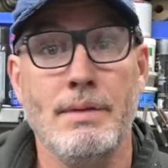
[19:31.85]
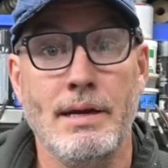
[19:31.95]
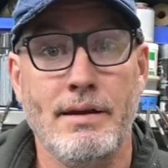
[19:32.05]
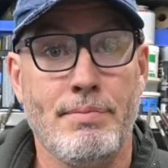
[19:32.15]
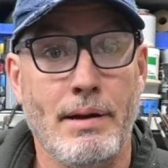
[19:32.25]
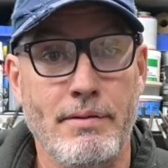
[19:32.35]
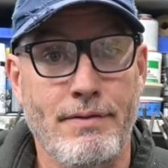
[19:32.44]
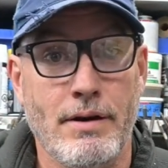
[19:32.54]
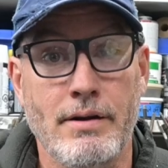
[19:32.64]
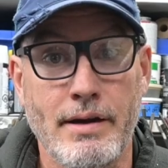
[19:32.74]
me has probably
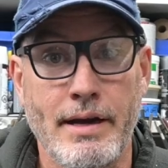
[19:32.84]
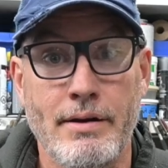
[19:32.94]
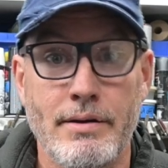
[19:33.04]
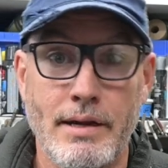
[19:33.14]
figured it out,